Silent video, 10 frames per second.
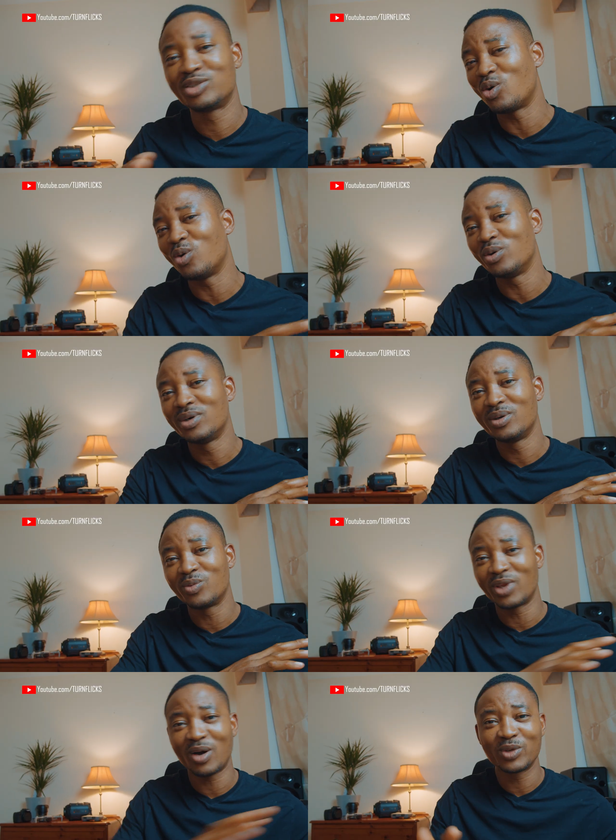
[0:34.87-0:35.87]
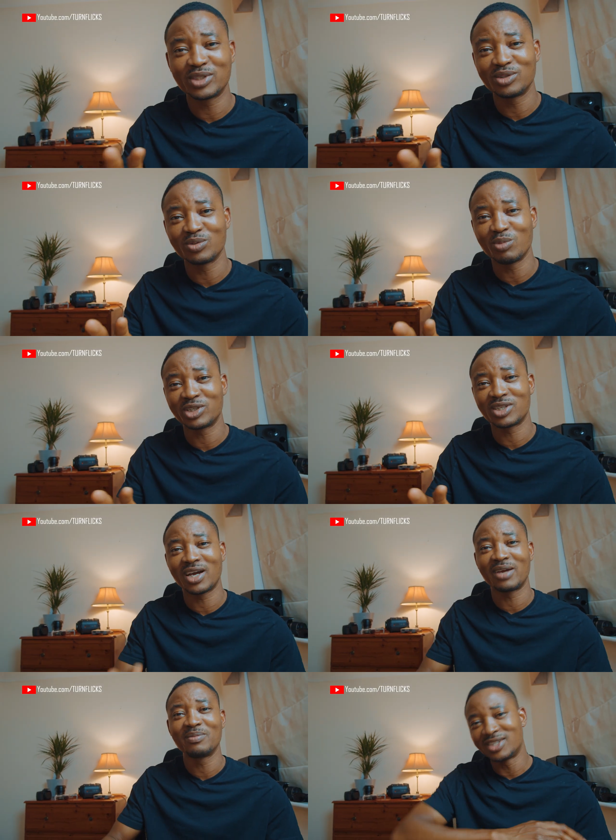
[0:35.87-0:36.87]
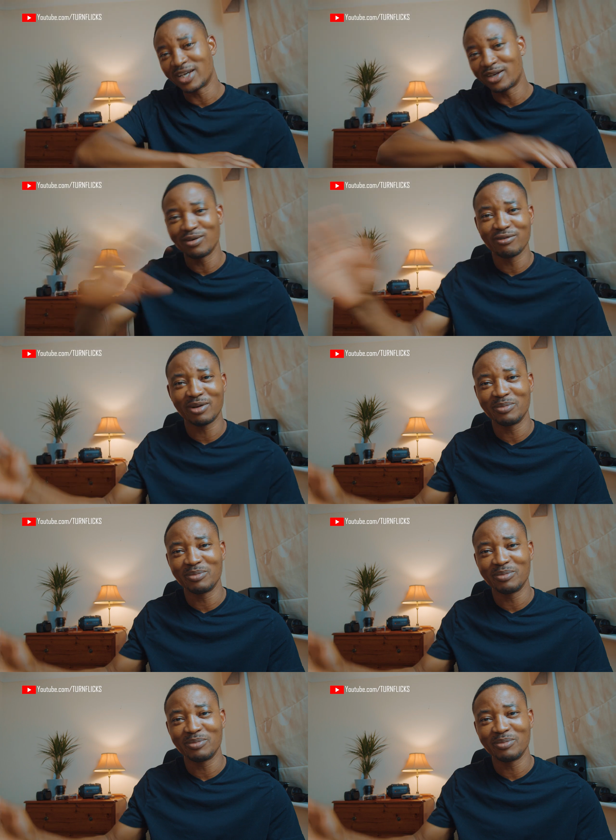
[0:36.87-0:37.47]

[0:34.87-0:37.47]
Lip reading: So, without wasting too much time, take it over,